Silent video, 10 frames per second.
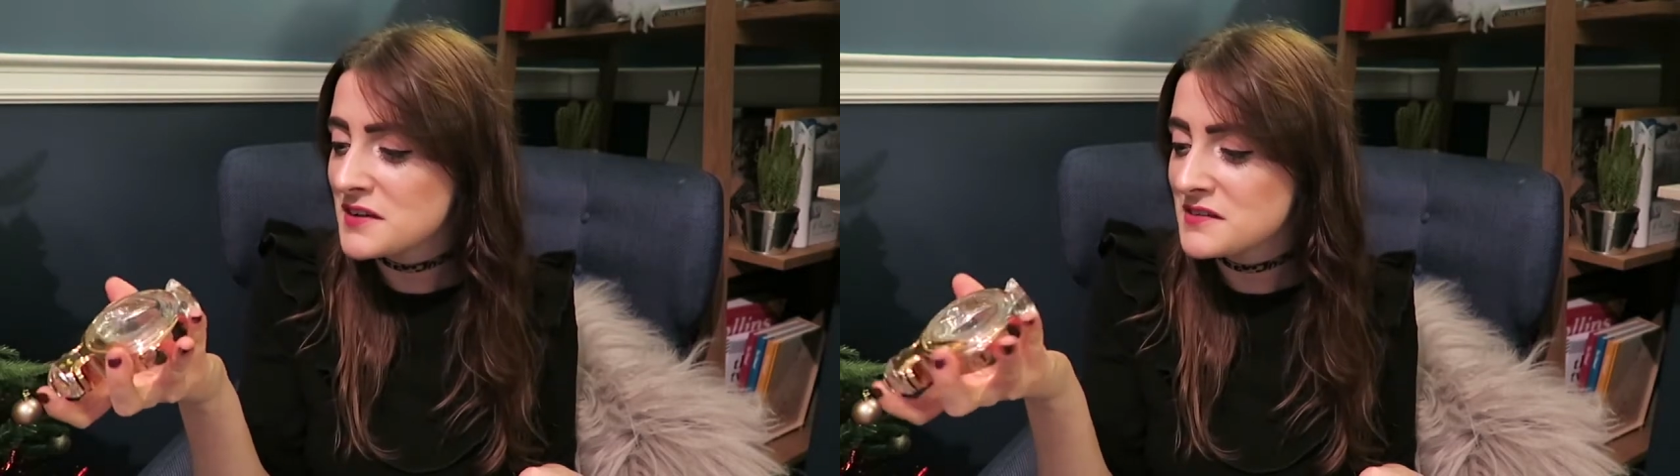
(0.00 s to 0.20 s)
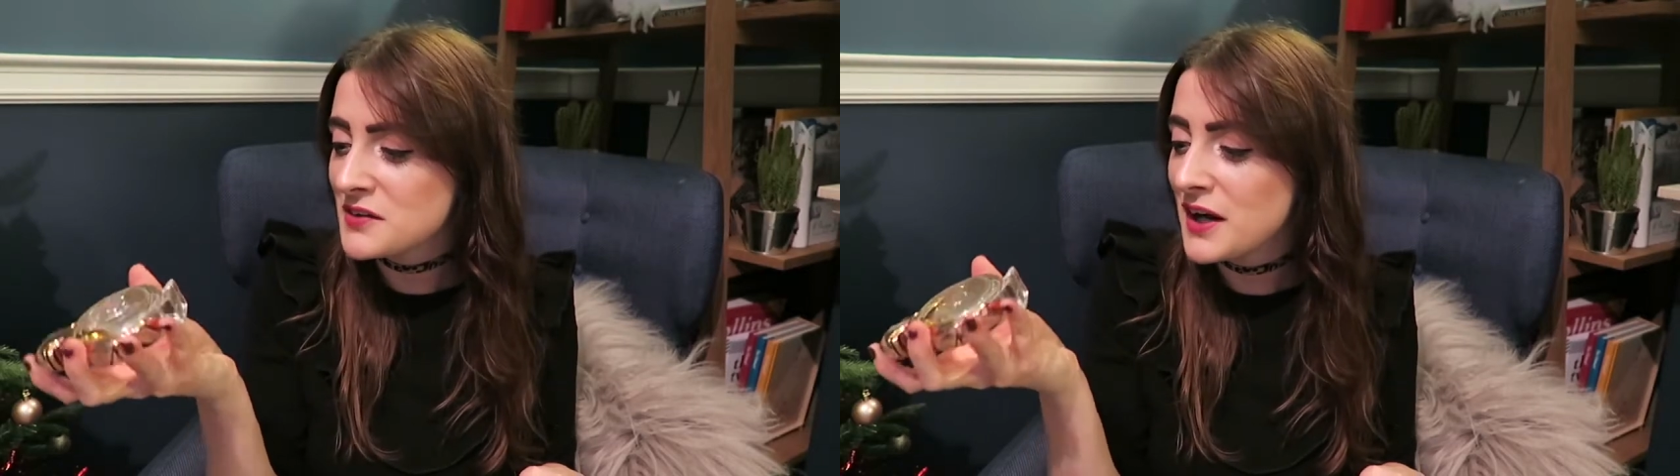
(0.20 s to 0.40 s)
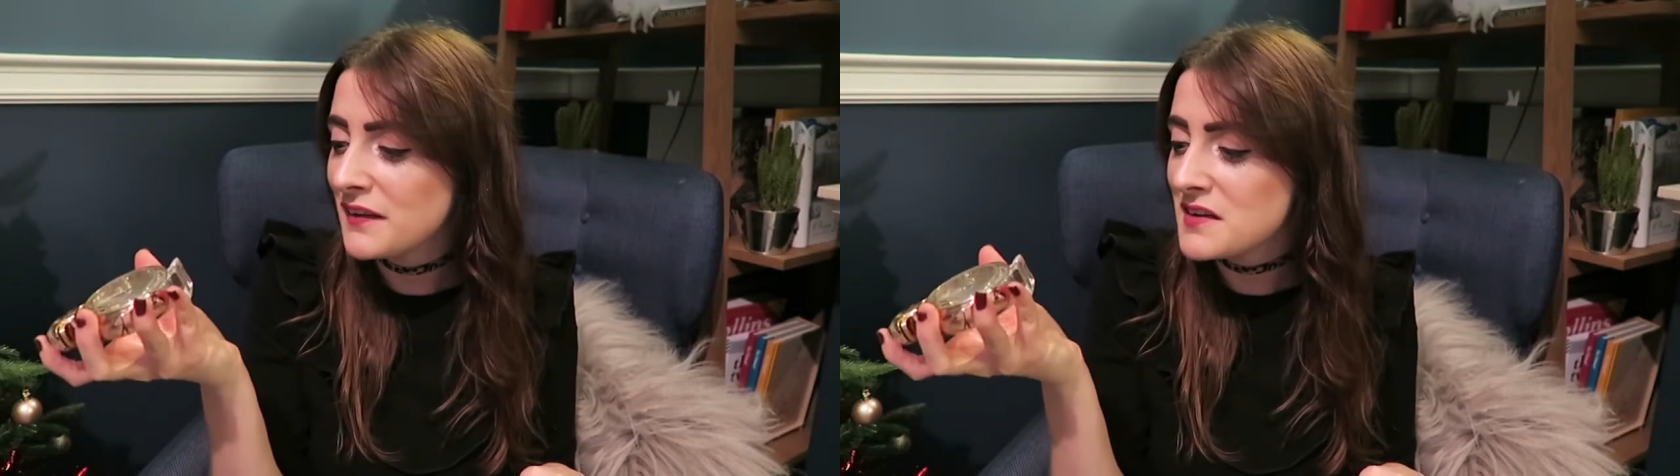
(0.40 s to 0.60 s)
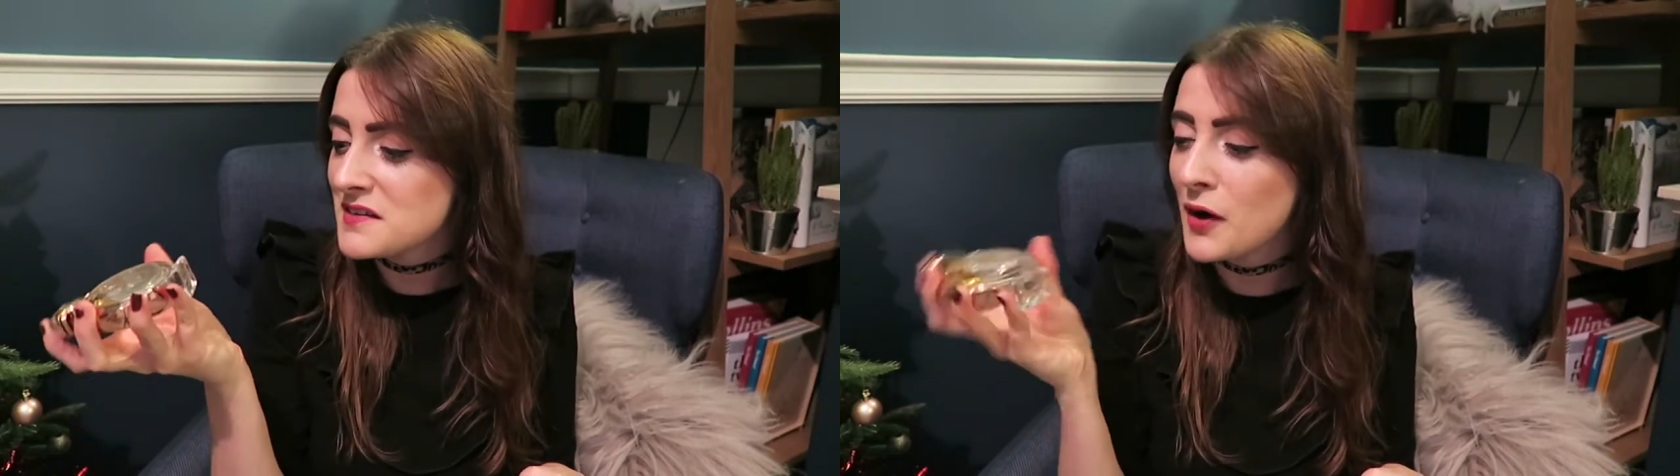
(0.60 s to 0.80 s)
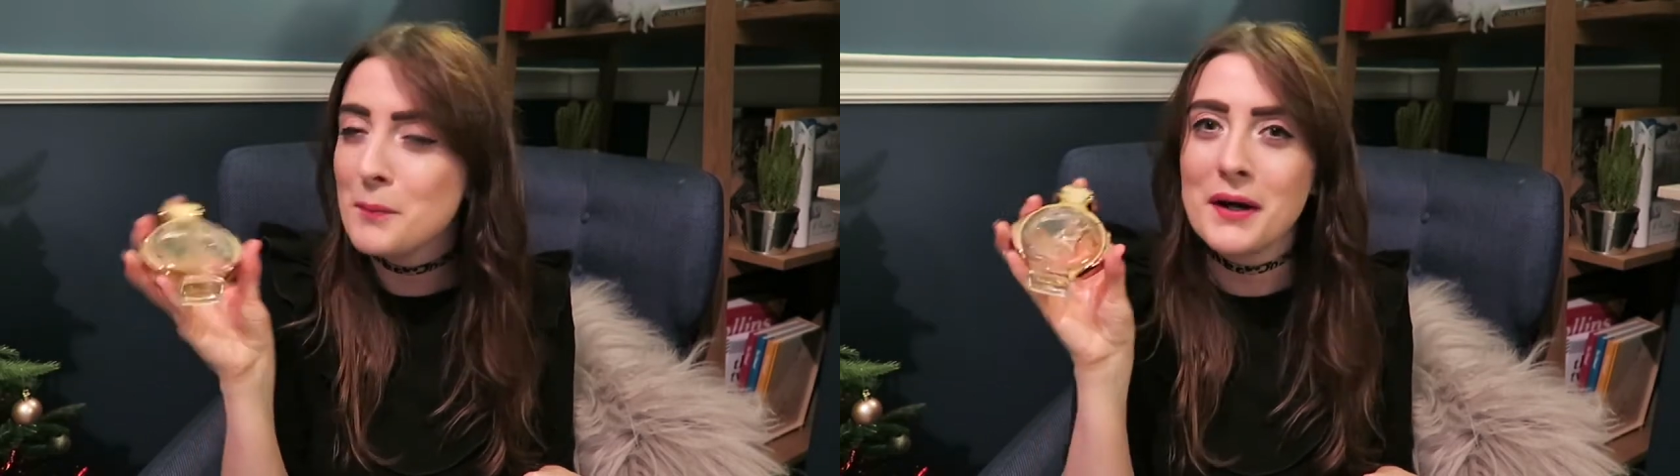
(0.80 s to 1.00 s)
trying this
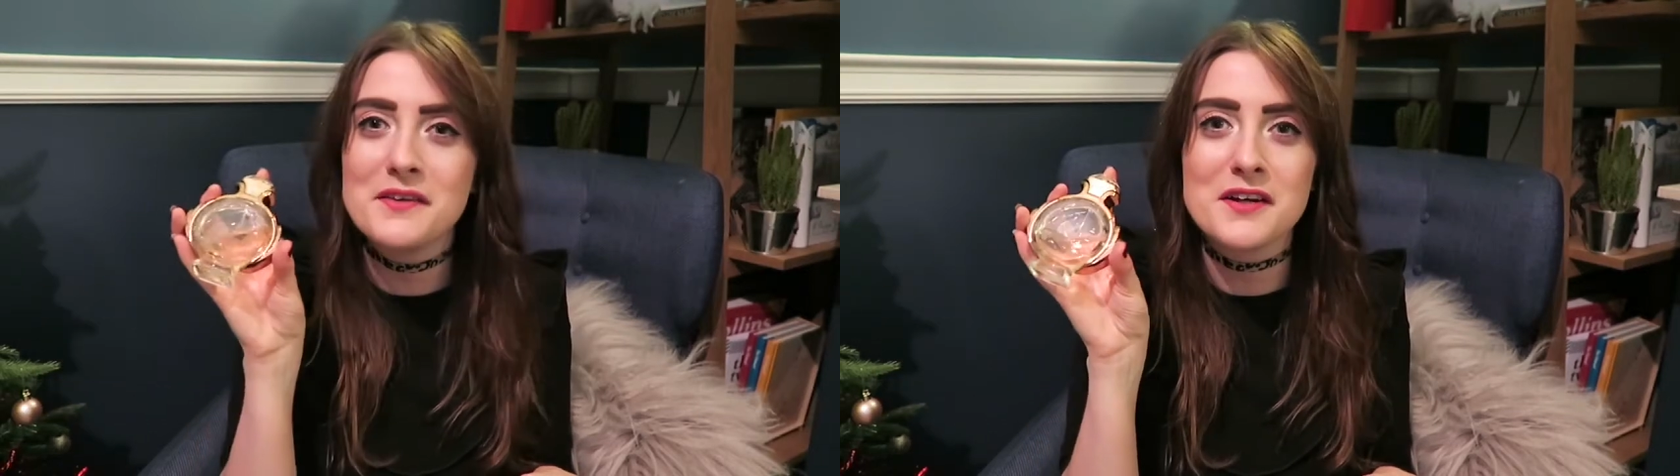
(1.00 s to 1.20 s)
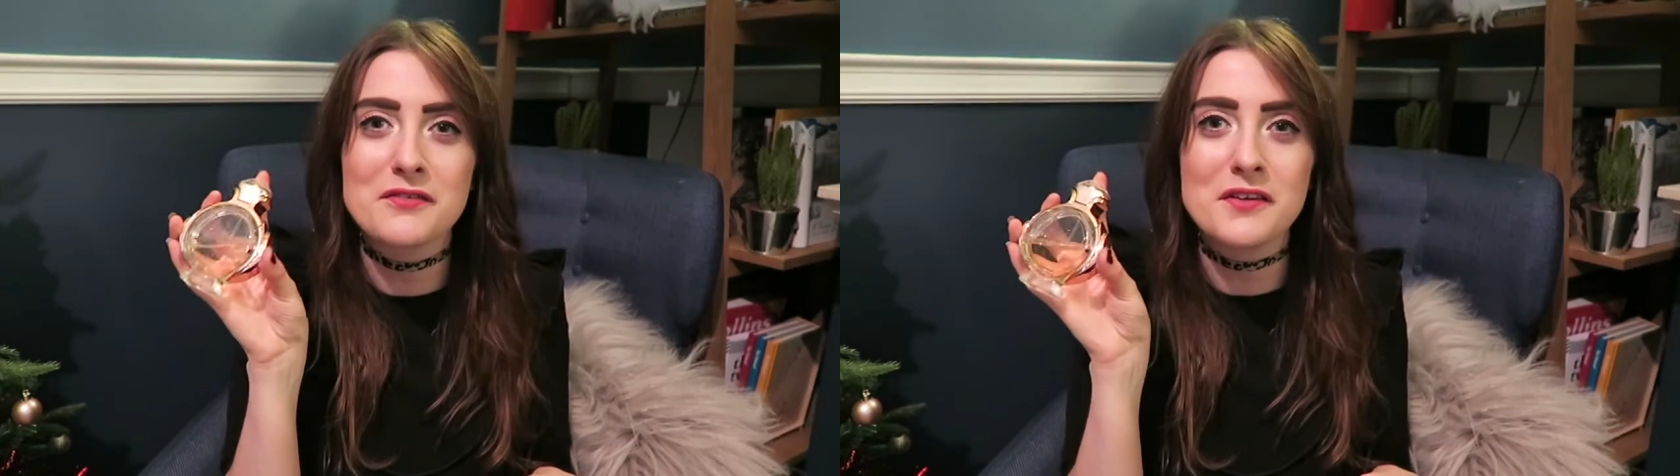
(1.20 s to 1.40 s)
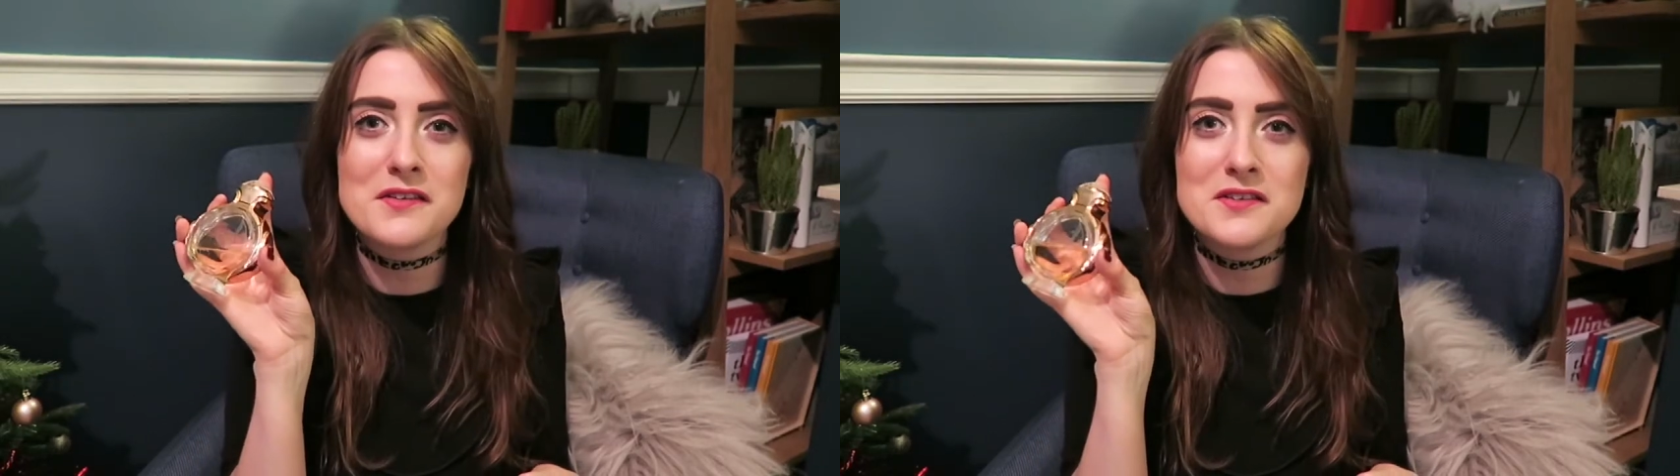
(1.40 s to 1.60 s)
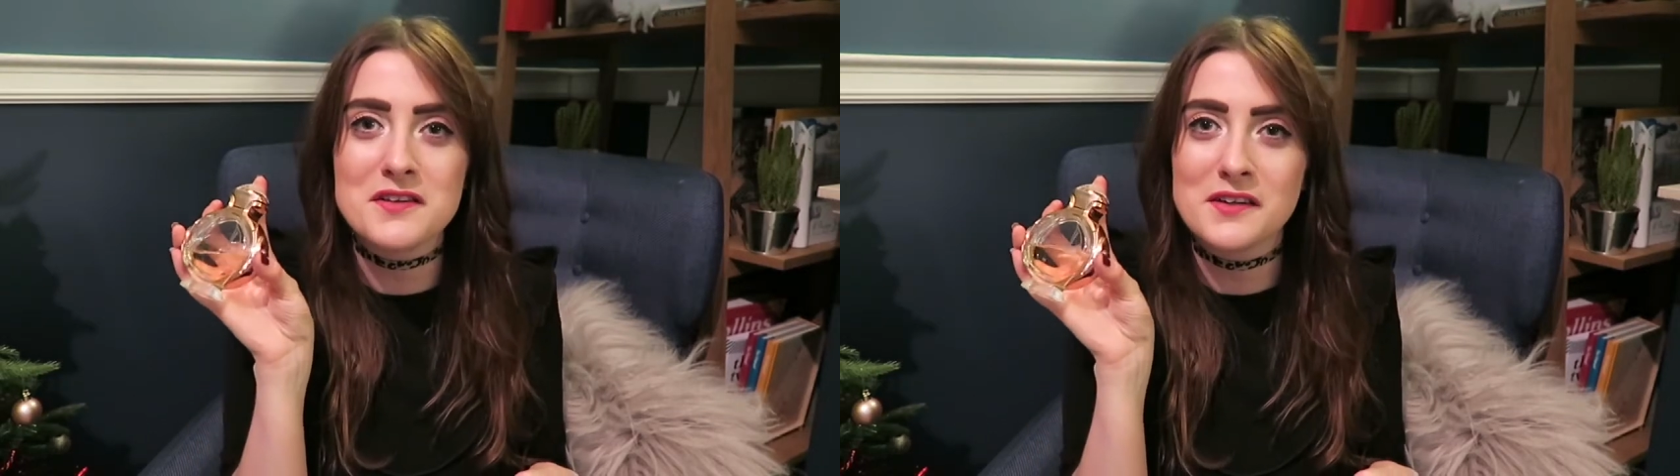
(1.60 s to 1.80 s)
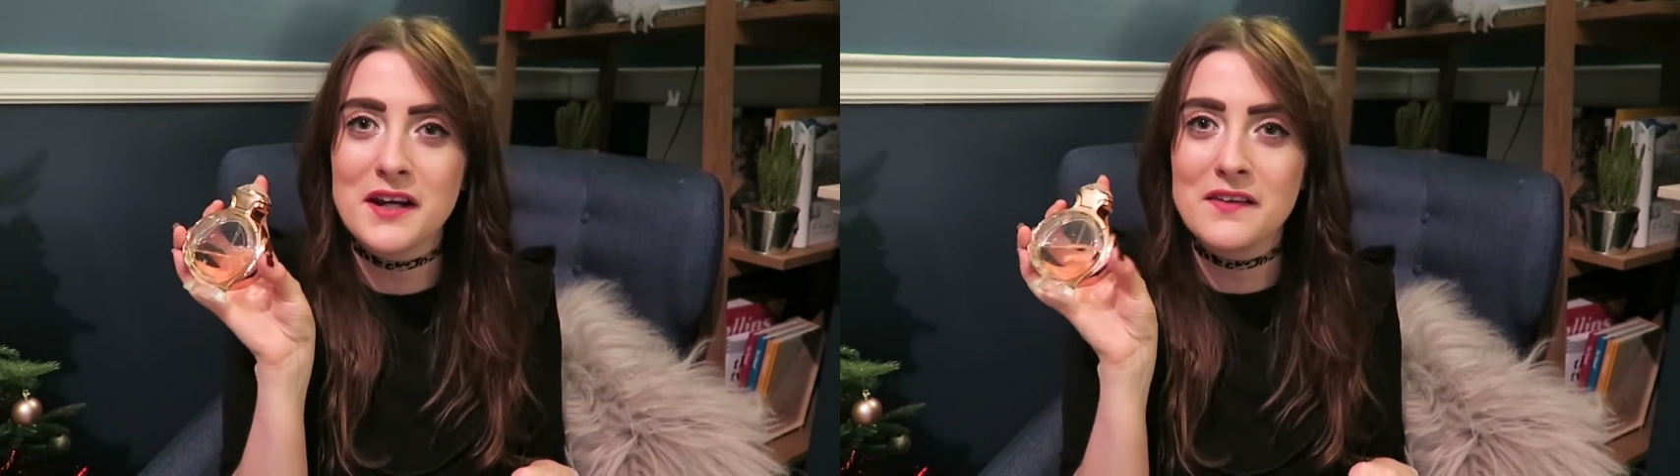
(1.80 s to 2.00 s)
out, but I definitely
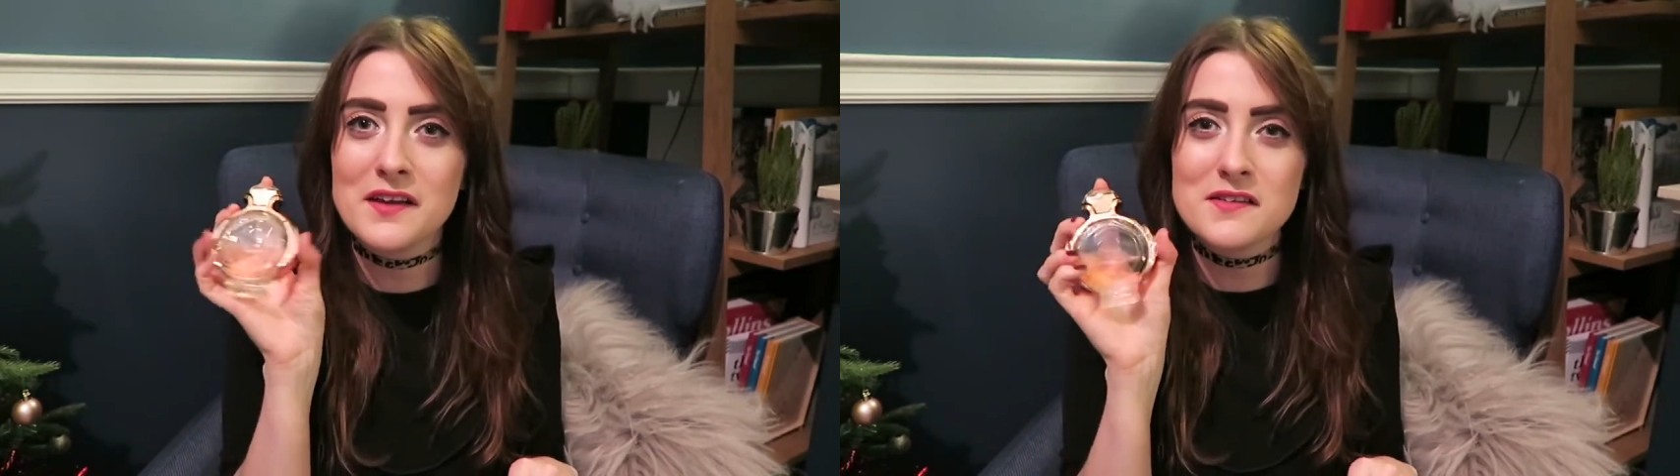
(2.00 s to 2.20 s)
suggest getting this.